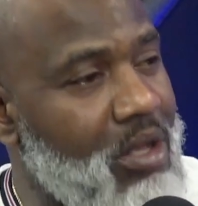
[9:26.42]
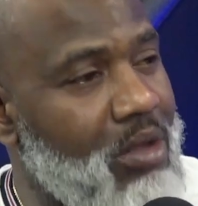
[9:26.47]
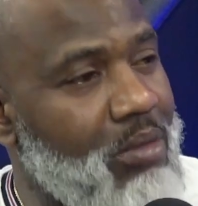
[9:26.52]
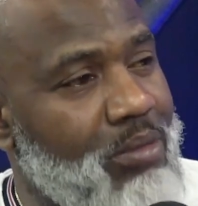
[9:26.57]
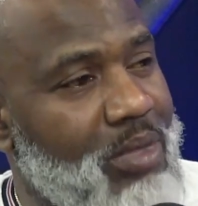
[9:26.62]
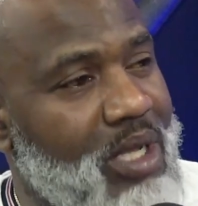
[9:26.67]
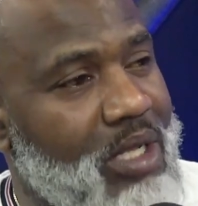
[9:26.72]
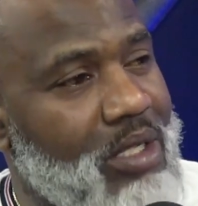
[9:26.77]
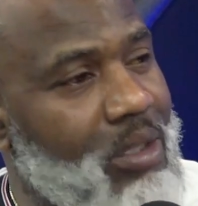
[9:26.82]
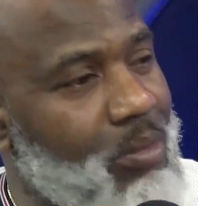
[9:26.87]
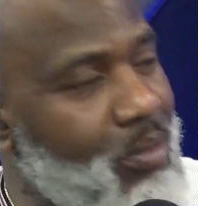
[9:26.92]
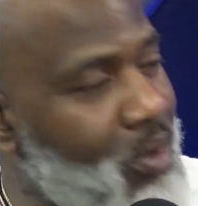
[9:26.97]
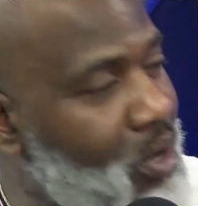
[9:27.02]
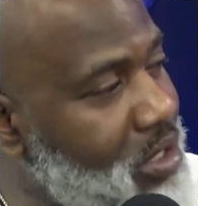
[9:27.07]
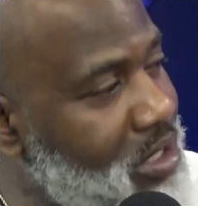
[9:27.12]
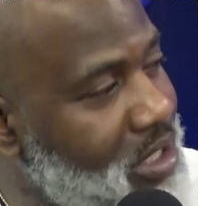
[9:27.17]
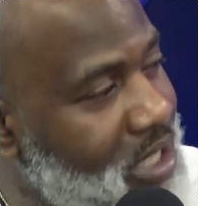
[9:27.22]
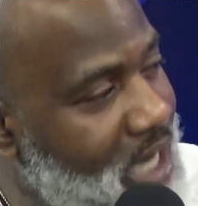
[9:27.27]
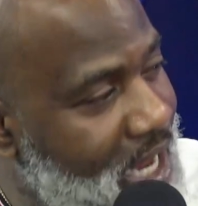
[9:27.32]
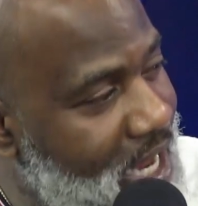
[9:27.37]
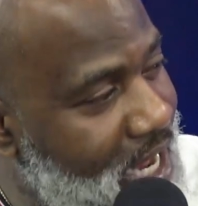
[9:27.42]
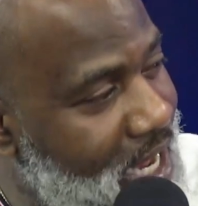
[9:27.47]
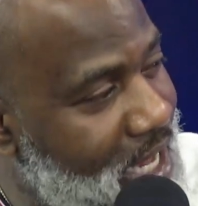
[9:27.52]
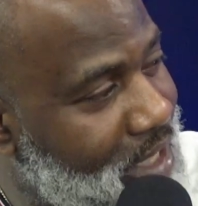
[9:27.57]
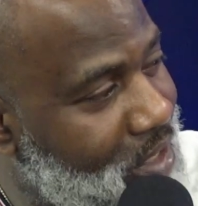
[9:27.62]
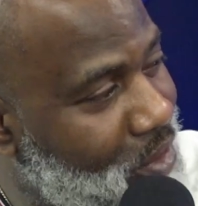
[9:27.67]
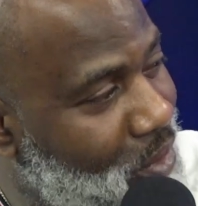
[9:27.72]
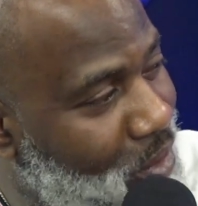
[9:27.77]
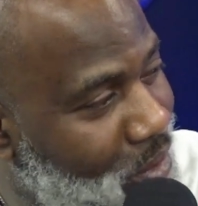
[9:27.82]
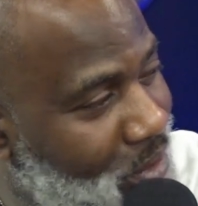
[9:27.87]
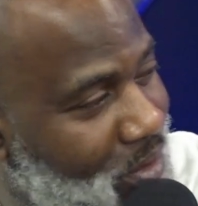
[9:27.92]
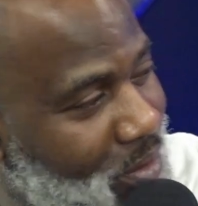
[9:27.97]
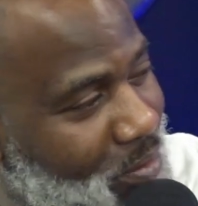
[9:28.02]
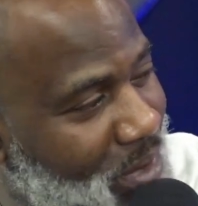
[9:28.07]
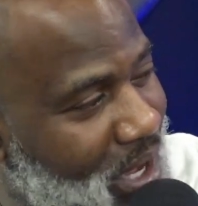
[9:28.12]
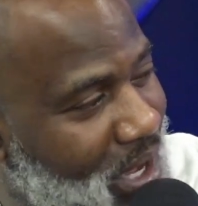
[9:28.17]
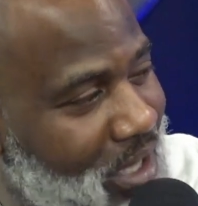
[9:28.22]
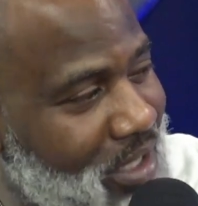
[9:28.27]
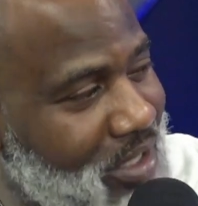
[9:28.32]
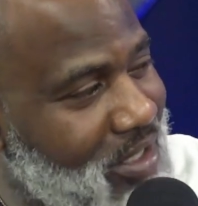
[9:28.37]
But the person that had all the
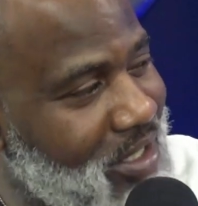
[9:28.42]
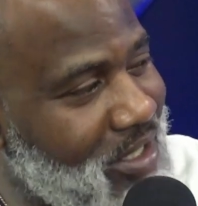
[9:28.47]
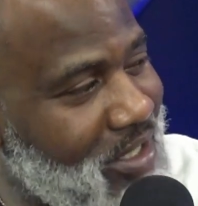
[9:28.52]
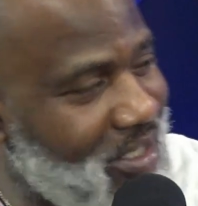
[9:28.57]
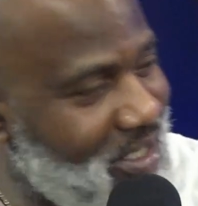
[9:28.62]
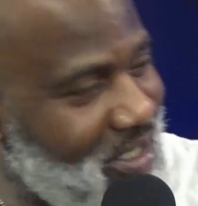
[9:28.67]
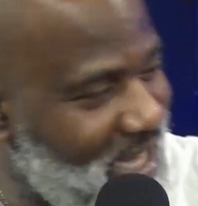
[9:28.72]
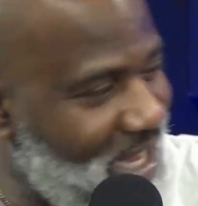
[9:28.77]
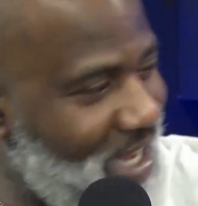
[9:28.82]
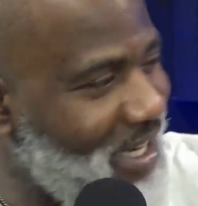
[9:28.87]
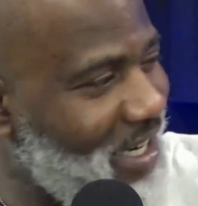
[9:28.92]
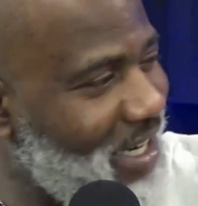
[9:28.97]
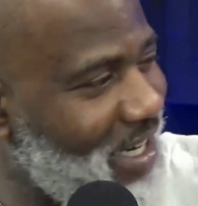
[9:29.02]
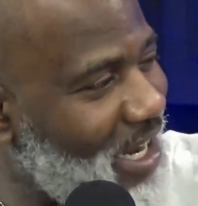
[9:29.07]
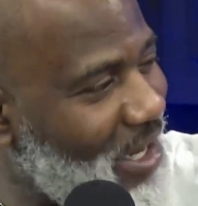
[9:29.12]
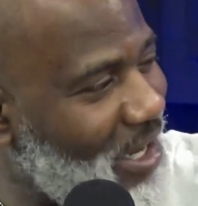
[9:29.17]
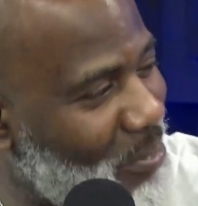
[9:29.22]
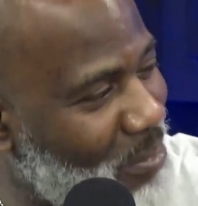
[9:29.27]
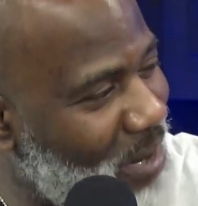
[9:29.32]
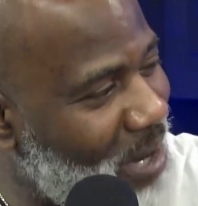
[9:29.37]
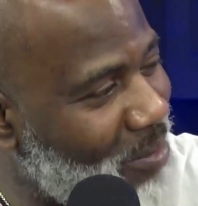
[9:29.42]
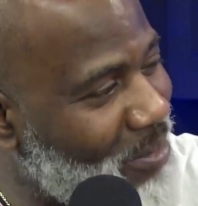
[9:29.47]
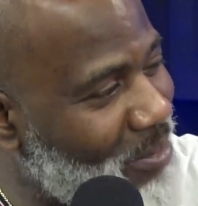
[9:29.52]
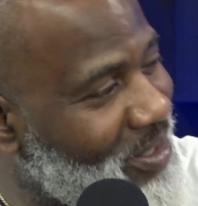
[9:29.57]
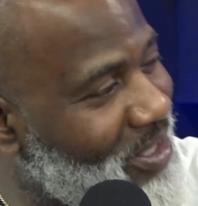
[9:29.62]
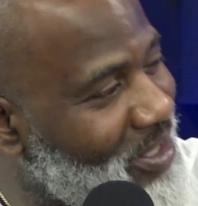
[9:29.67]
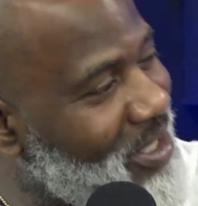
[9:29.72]
policies stayed in Alabama.